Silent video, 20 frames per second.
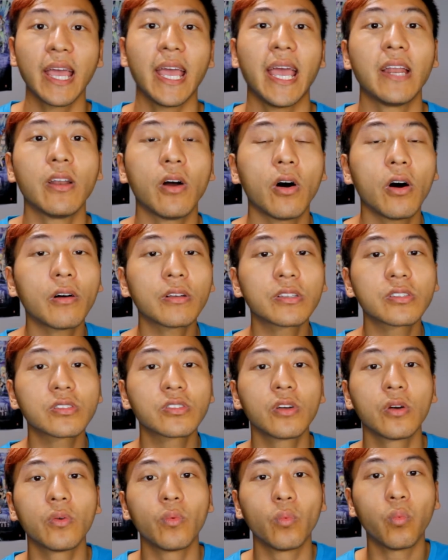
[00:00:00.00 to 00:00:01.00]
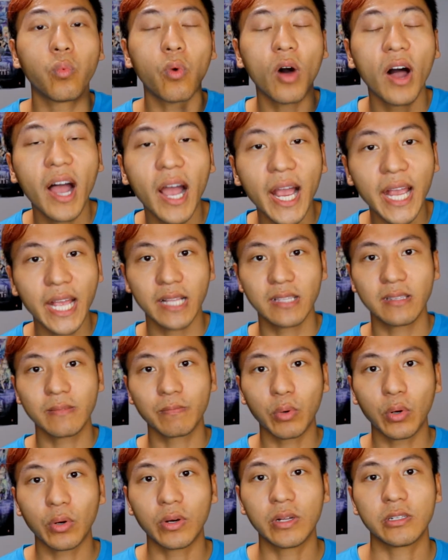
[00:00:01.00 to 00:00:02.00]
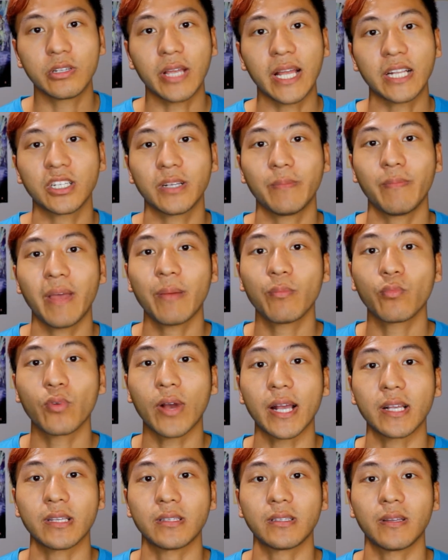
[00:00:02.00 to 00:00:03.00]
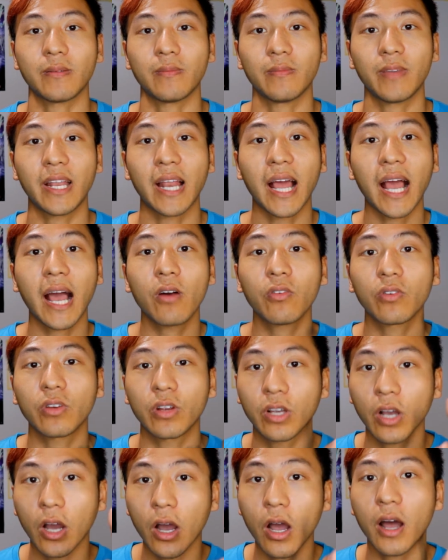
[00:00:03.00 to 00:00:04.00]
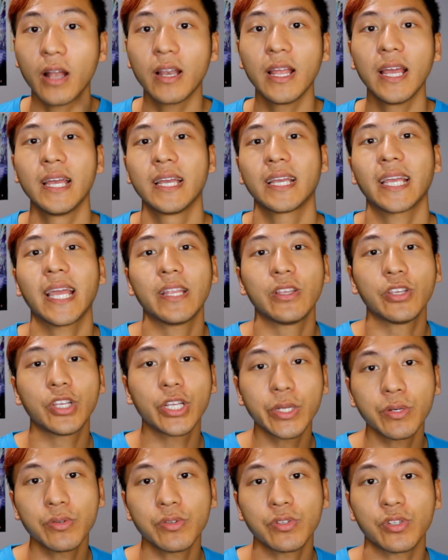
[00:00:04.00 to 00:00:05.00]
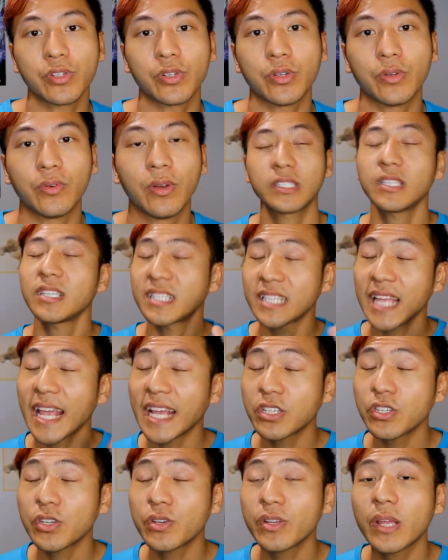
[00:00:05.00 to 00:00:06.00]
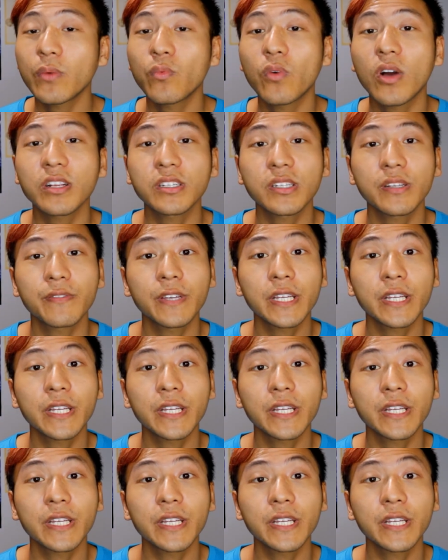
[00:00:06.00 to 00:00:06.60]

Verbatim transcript: and also why it's important to actually memorize them, and how God can use you. So stay tuned and watch the